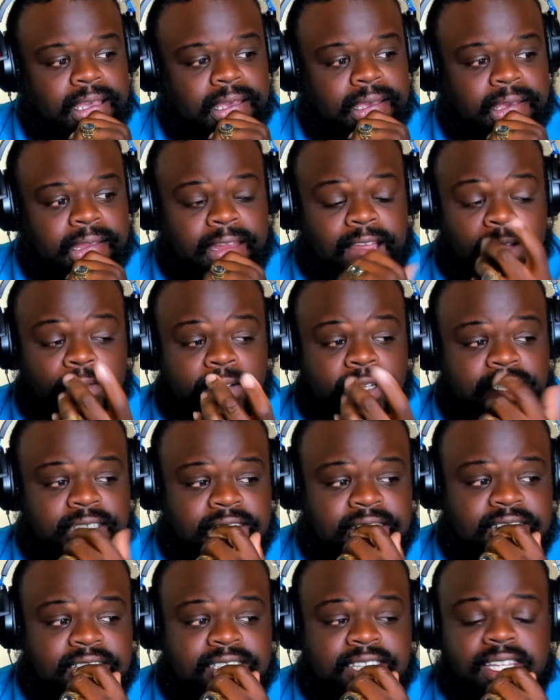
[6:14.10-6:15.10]
And now we just
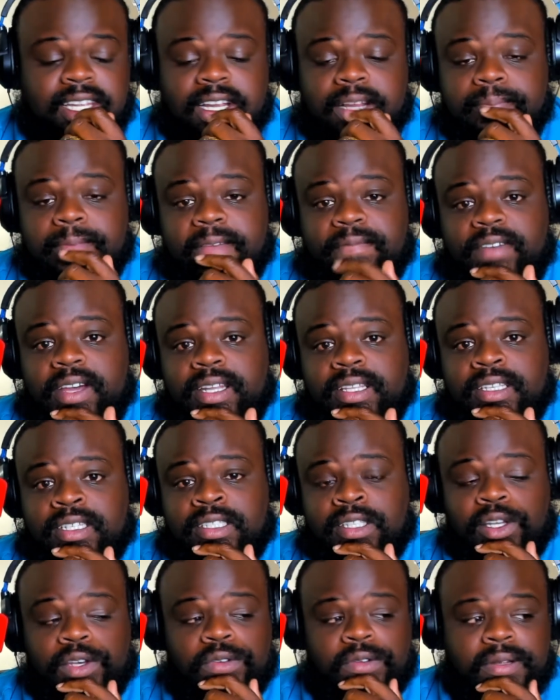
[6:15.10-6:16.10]
gonna sit here and make fun of this
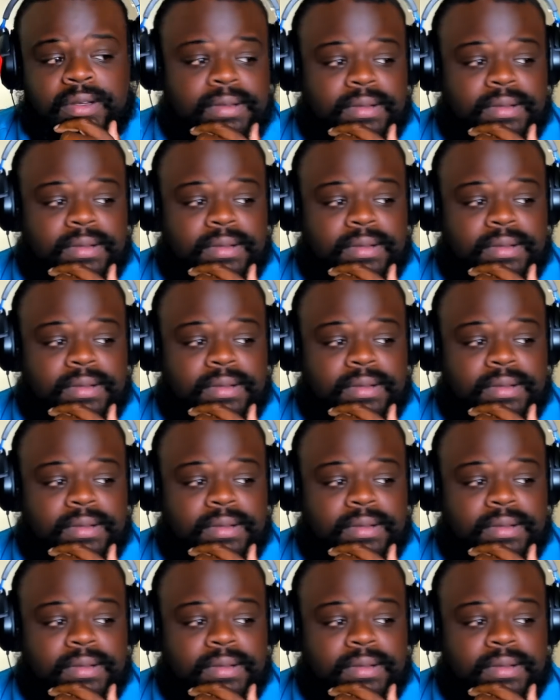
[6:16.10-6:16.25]
dude.